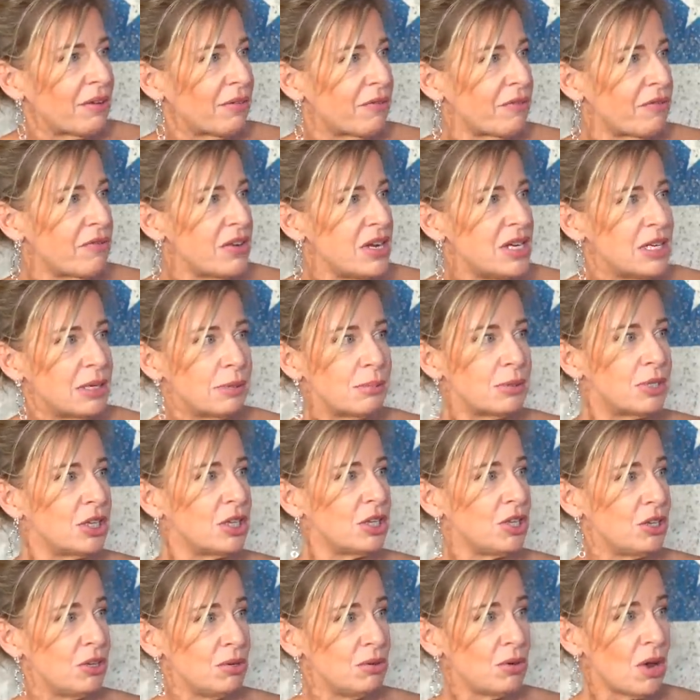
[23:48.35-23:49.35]
of freedoms
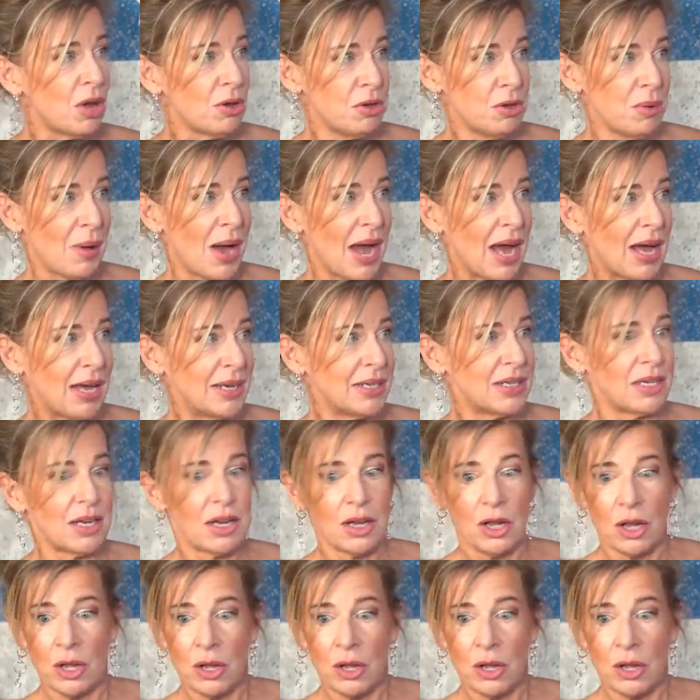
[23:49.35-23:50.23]
that you know you had.